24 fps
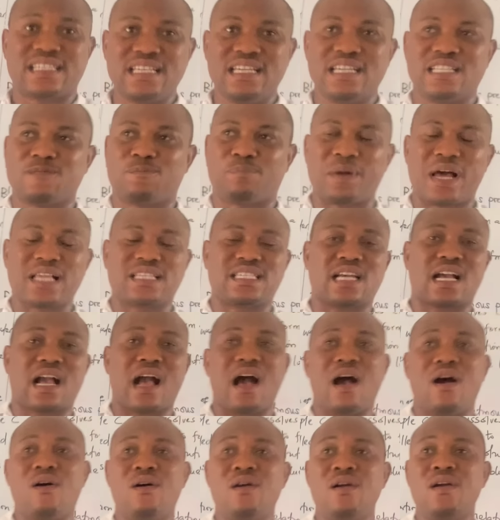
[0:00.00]
it,
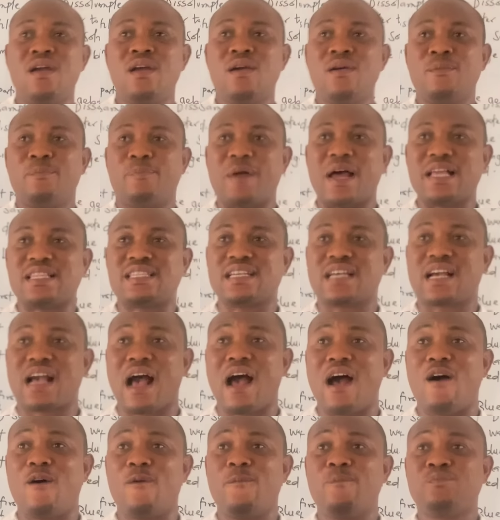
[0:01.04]

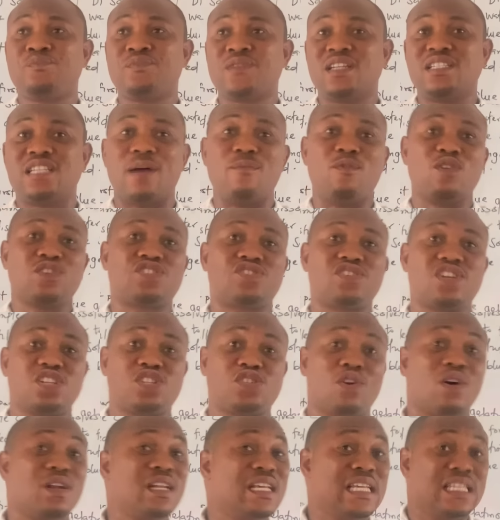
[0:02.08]
practical
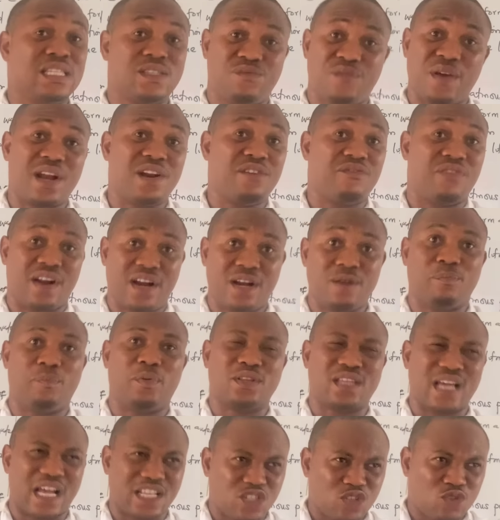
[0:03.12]
demonstration is very, very
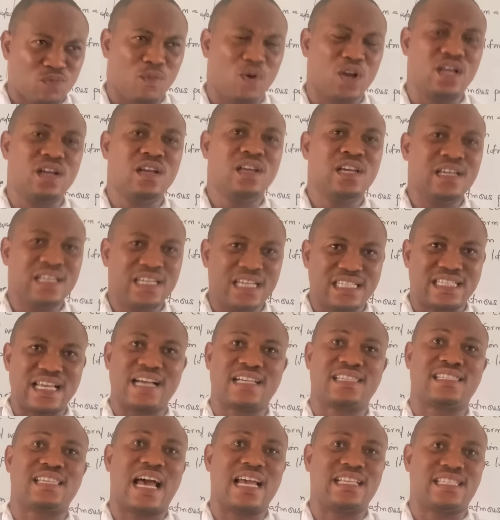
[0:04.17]
important. It
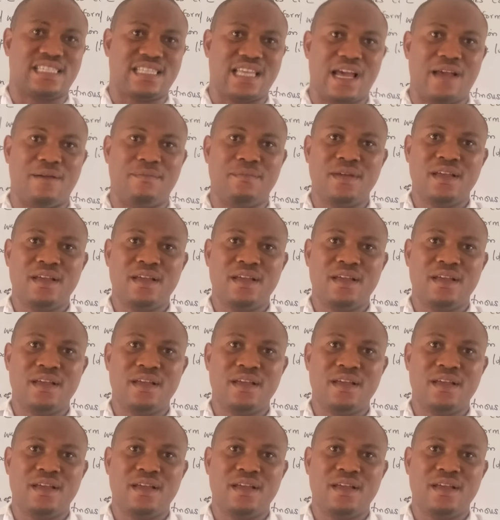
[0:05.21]
excites them